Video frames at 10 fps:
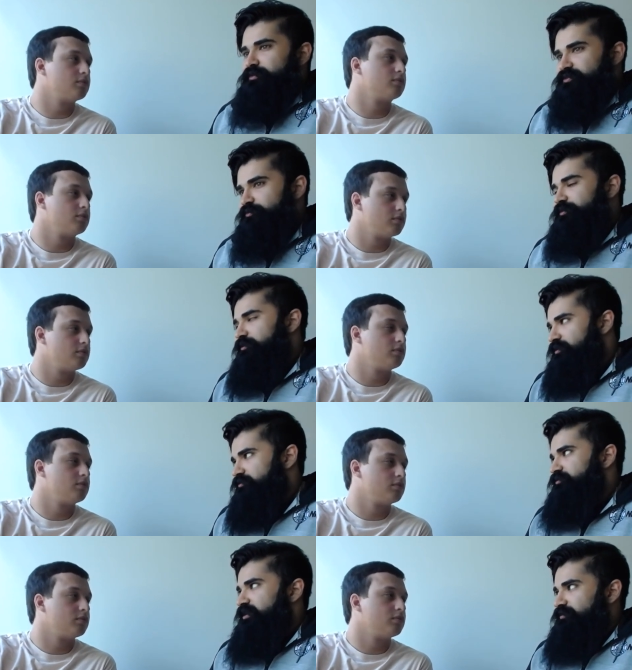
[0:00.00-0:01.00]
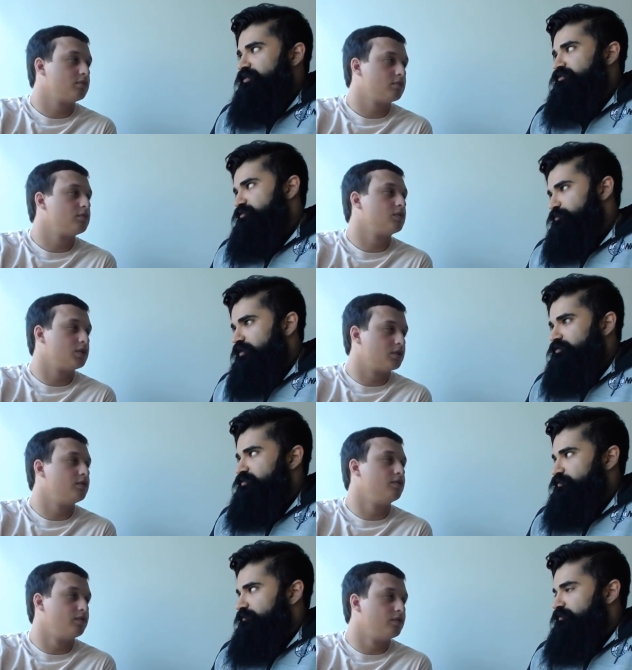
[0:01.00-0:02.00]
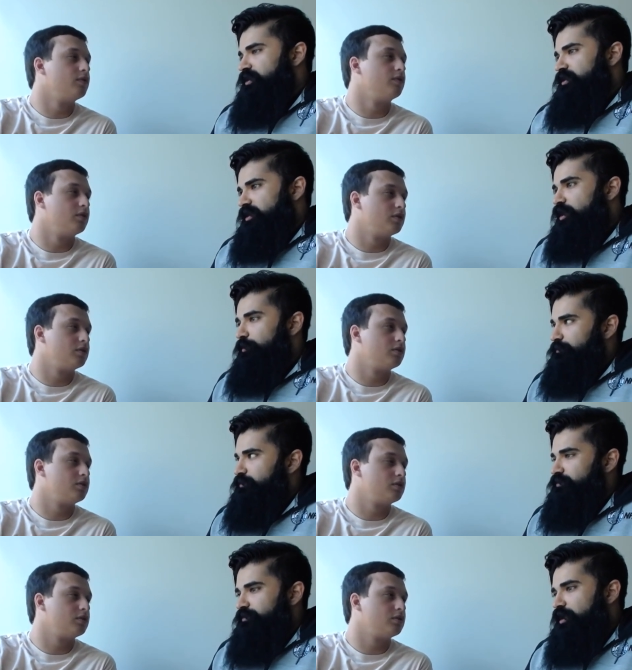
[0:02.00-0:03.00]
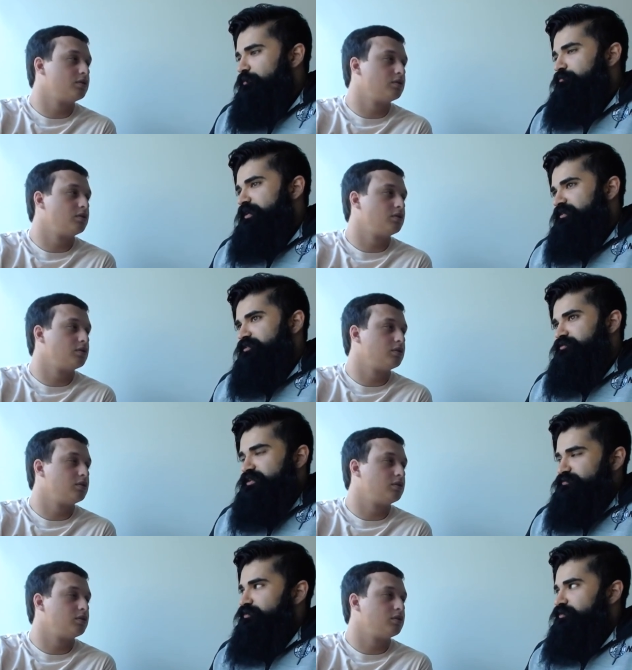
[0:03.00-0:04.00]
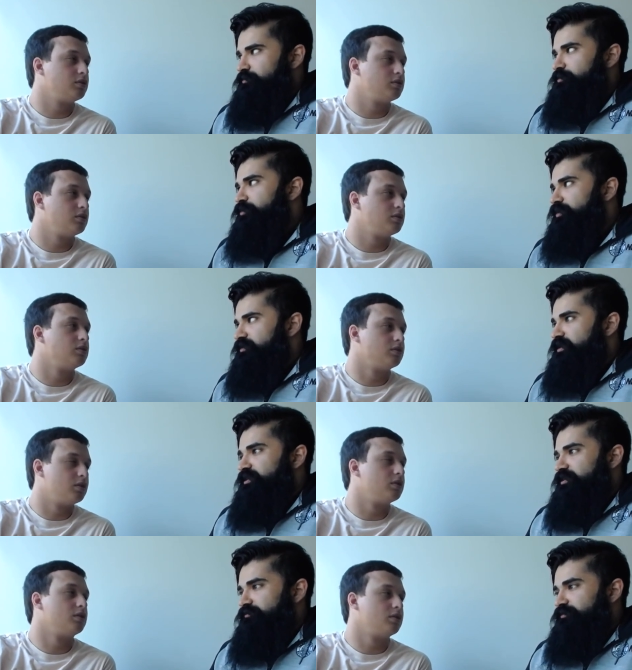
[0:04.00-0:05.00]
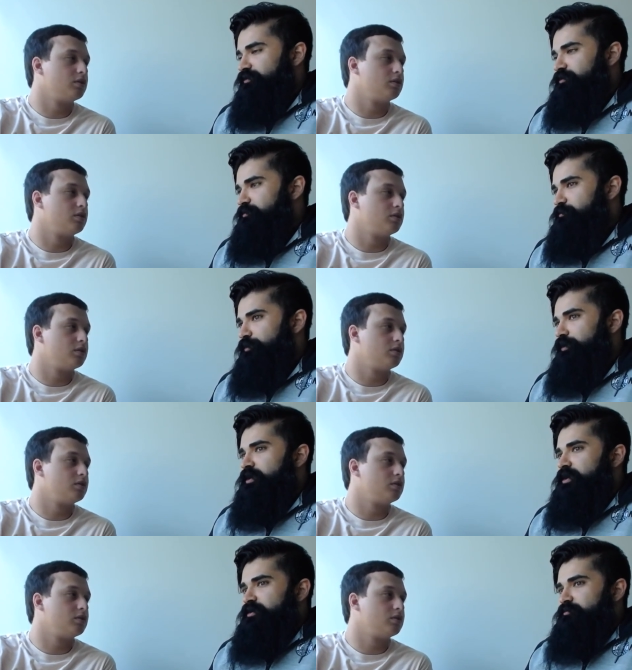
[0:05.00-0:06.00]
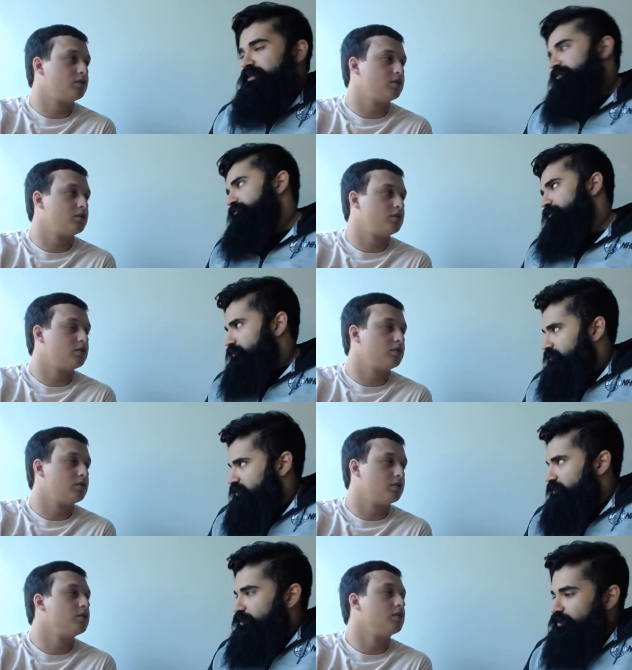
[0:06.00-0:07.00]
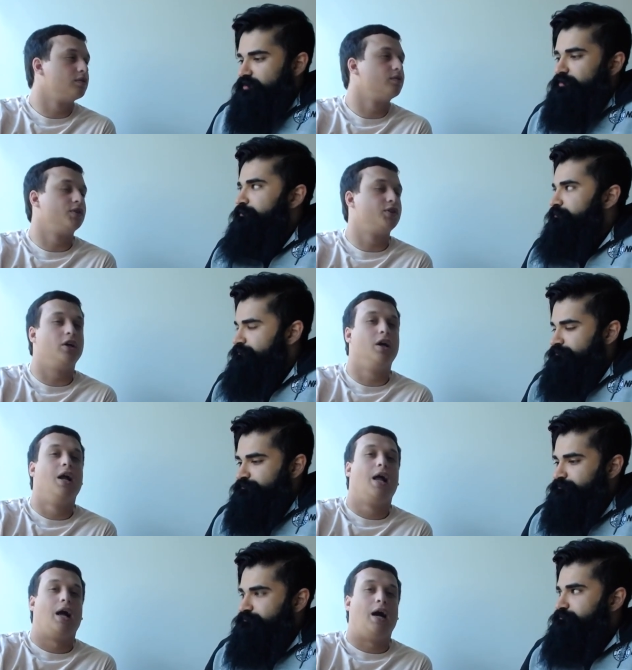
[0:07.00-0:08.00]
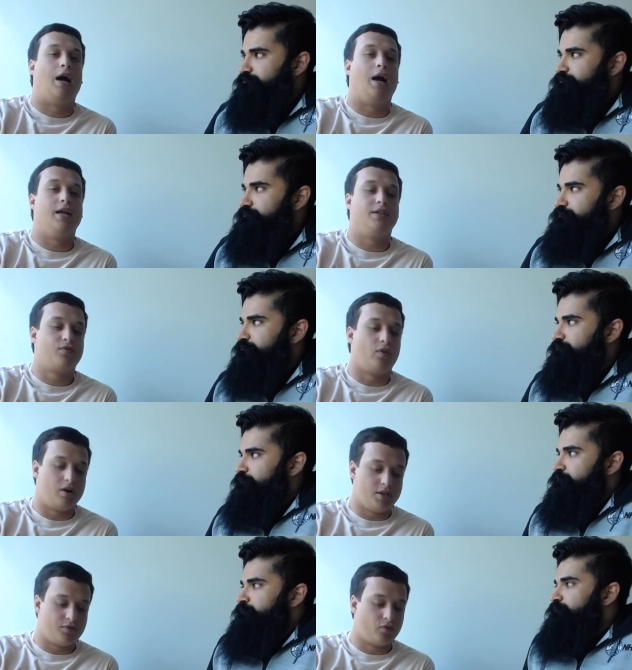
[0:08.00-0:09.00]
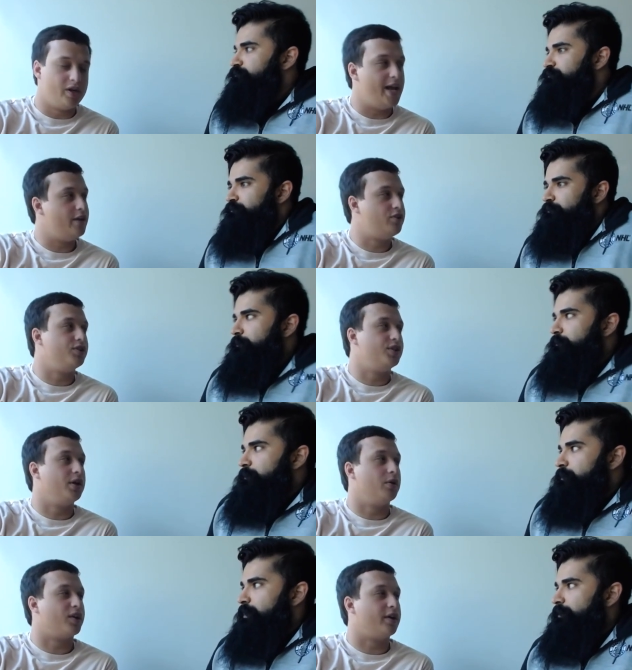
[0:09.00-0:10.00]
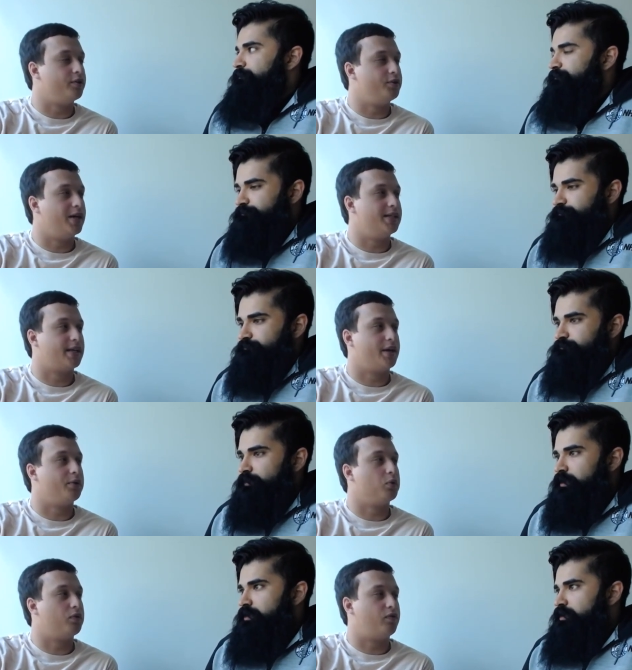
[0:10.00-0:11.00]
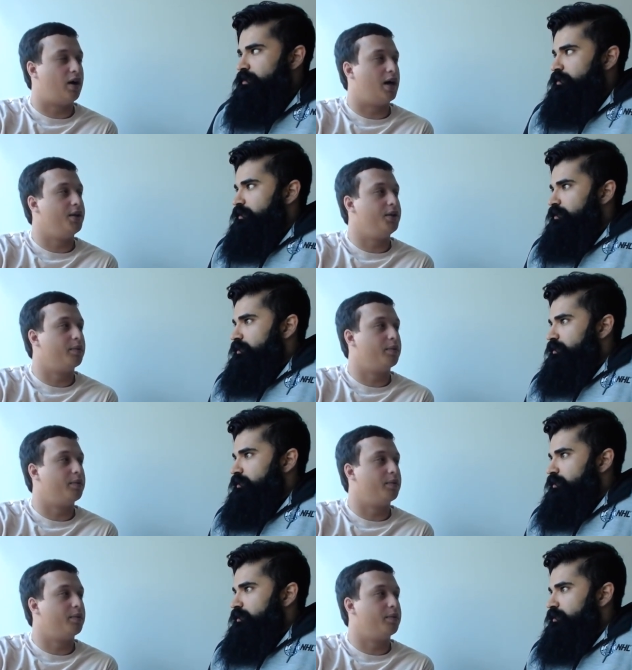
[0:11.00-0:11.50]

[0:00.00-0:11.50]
Speaker 1: So we played around with trade values as well to sort of help help make the trades feel a little bit more authentic and feel a little bit more
Speaker 2: meaningful in that regard. For sure. Uh, as far as free agency goes, I heard you guys kind of refine the